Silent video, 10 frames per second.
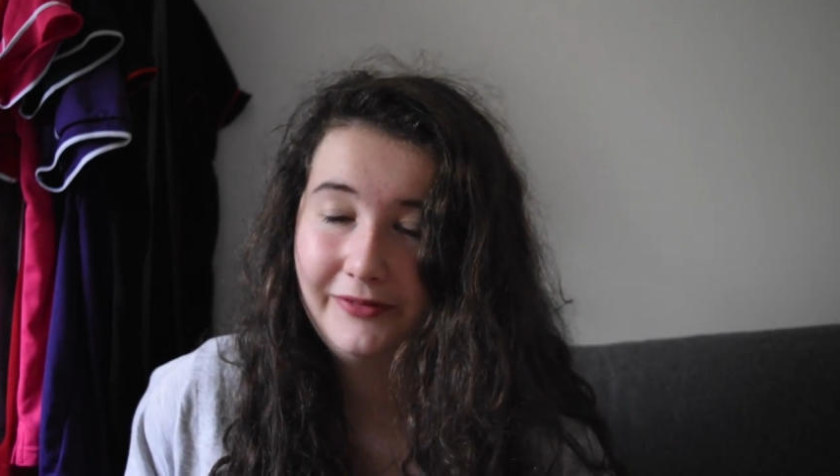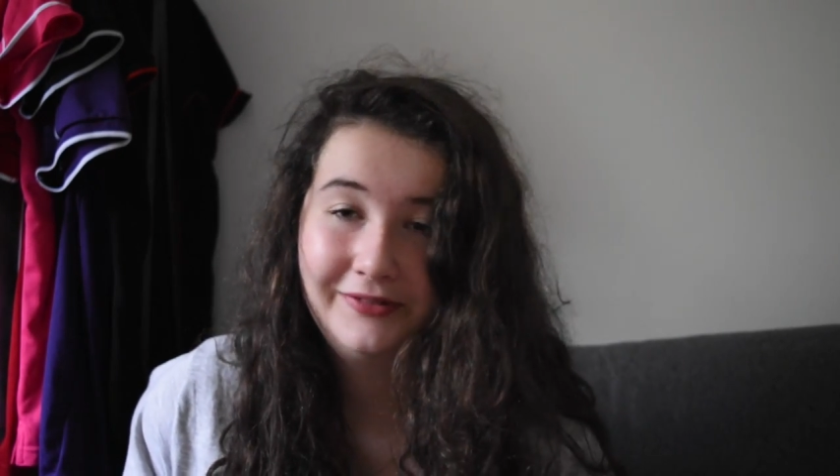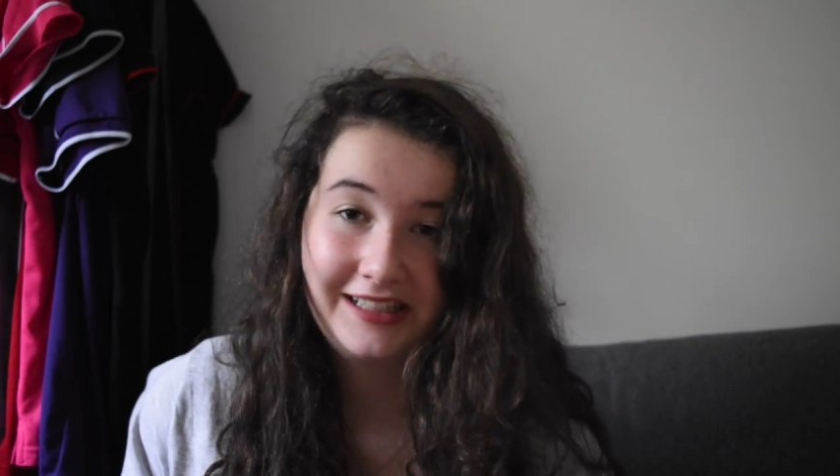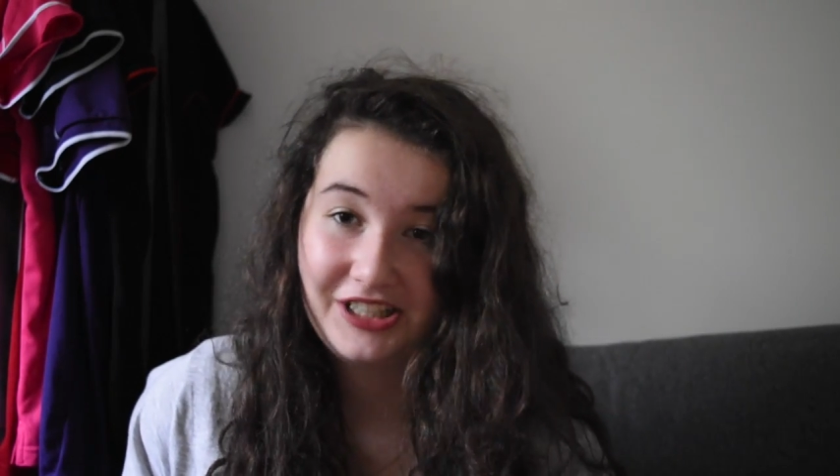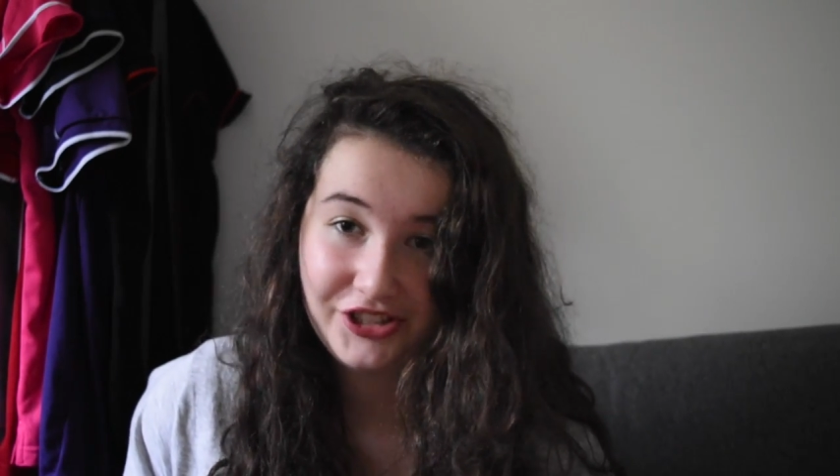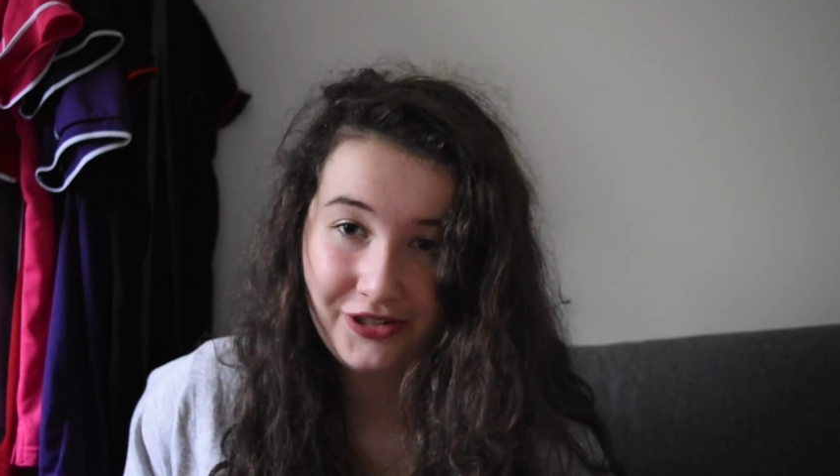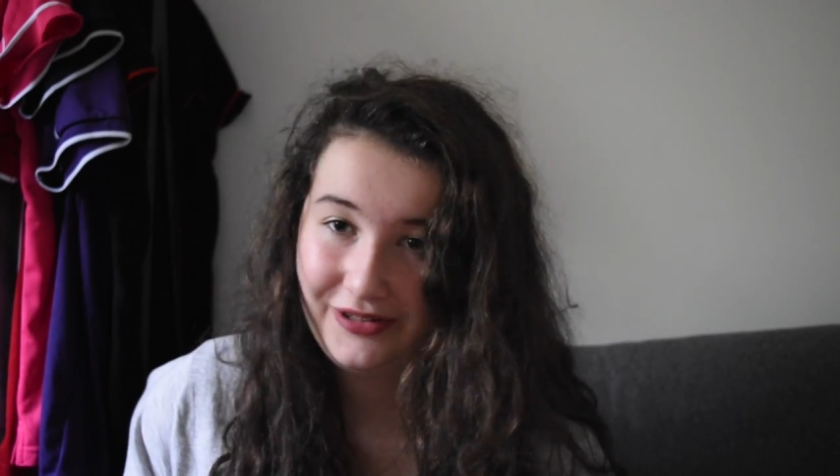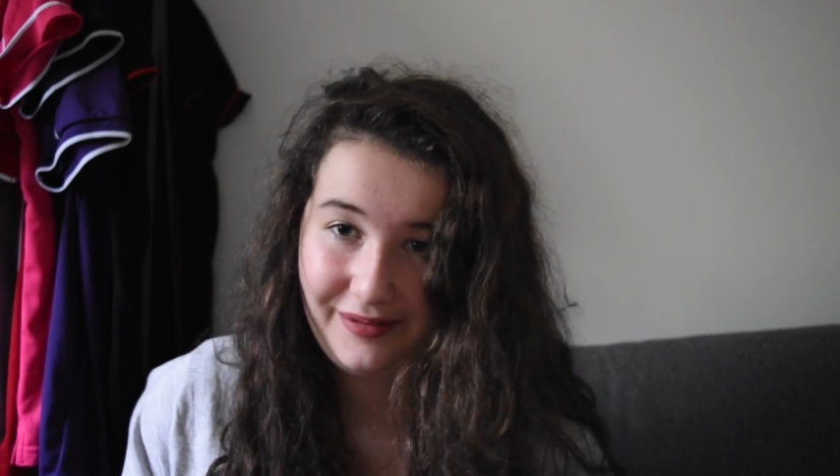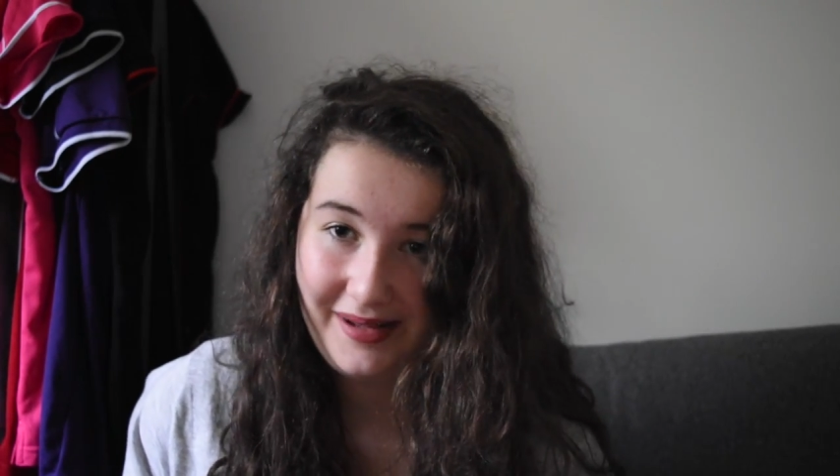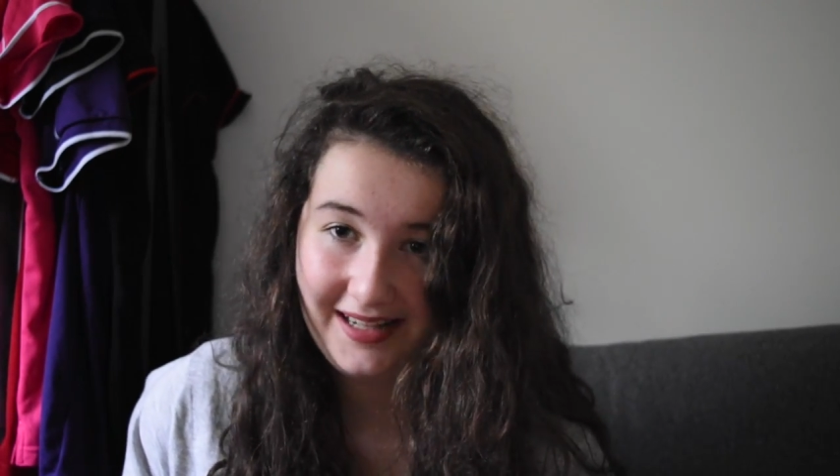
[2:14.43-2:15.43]
it really
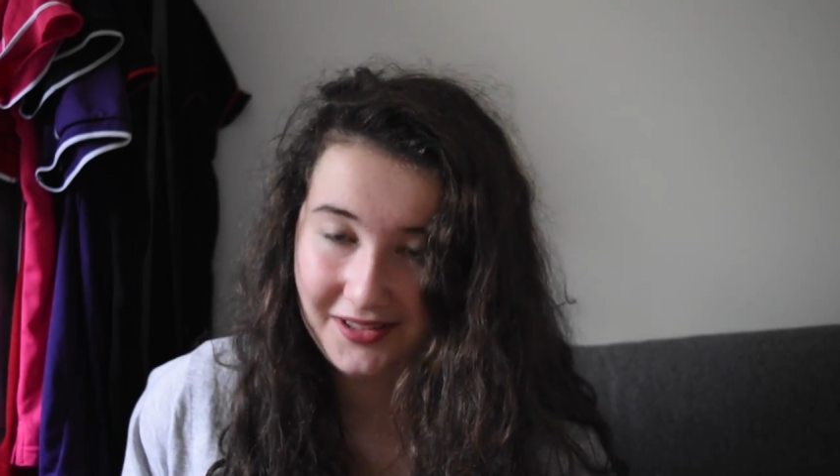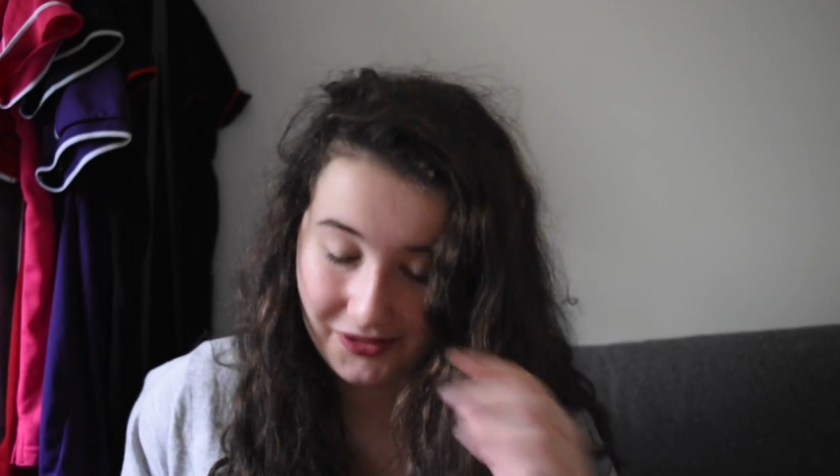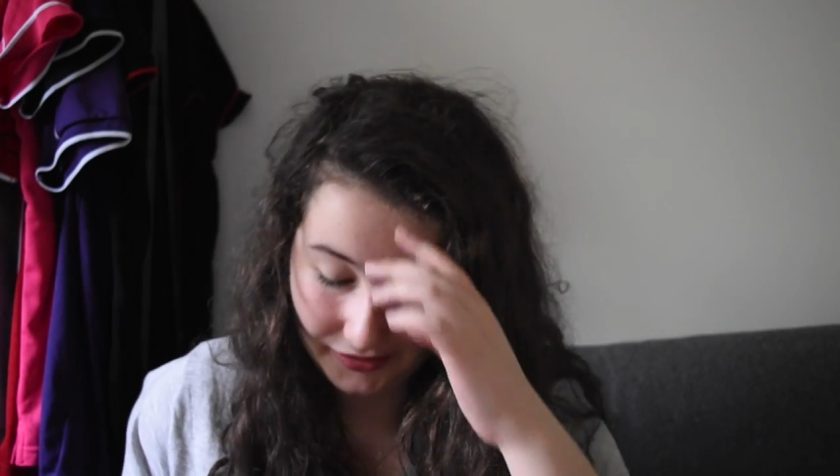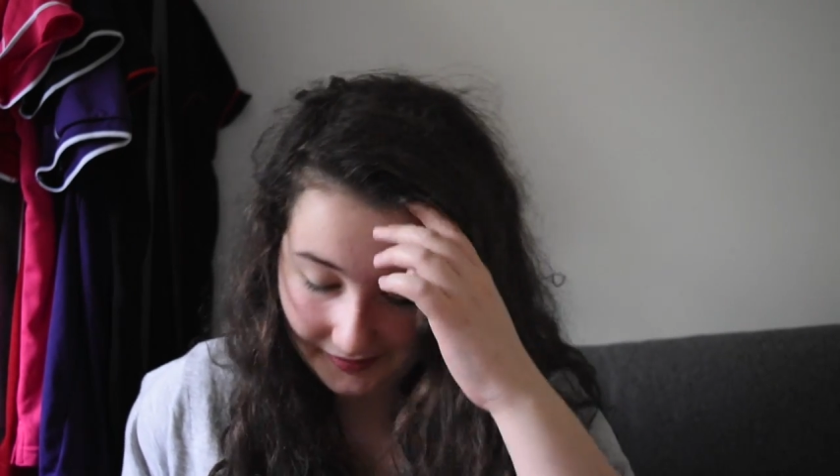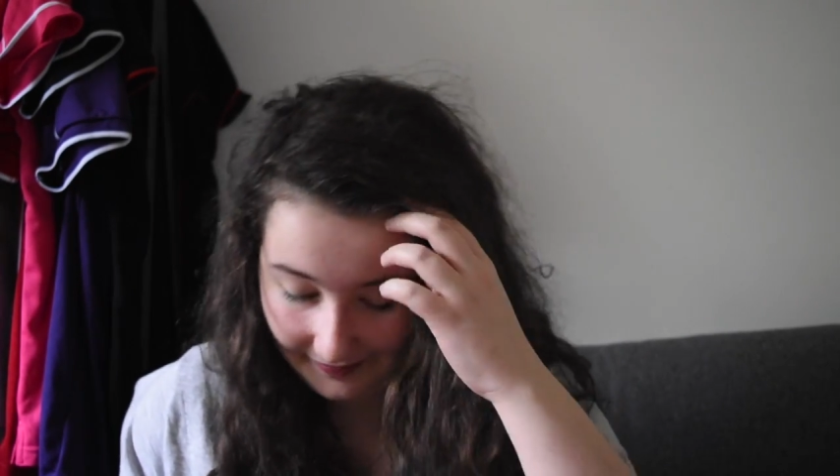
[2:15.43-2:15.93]
showed on Mandalore.